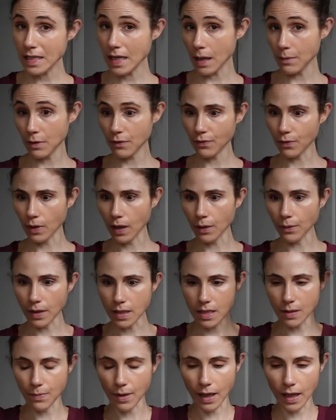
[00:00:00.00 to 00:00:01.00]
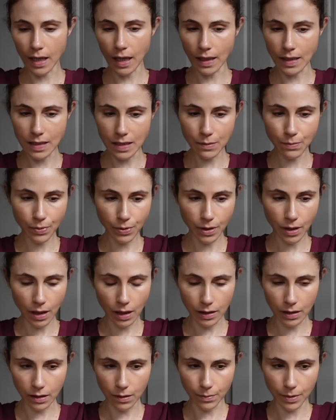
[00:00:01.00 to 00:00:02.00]
do think if you use this
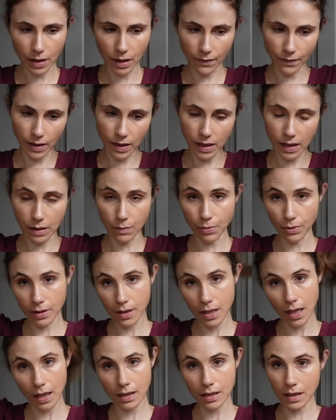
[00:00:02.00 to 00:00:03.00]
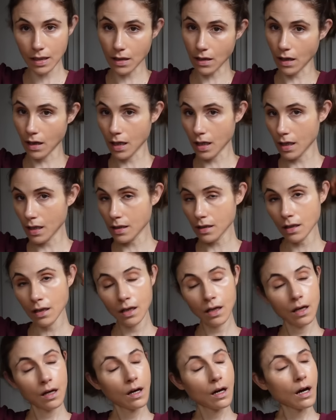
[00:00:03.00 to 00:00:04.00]
tool to dry your hair,
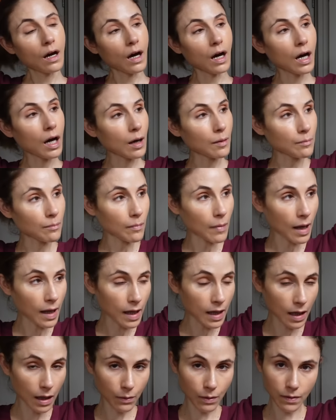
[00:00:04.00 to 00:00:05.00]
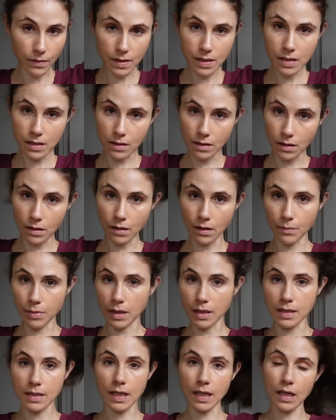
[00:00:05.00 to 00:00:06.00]
it's too much and it will
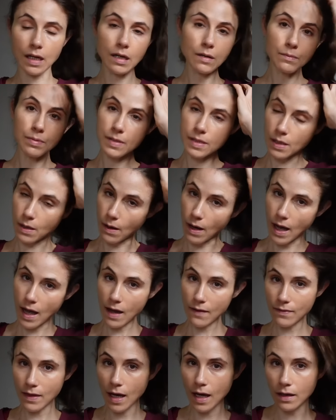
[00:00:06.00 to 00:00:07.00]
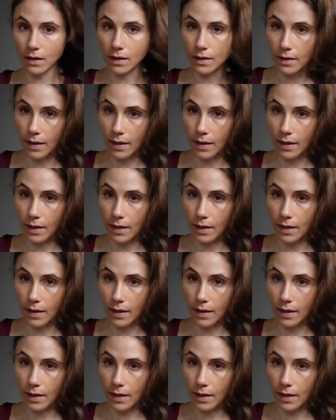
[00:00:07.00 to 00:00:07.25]
contribute to breakage and hair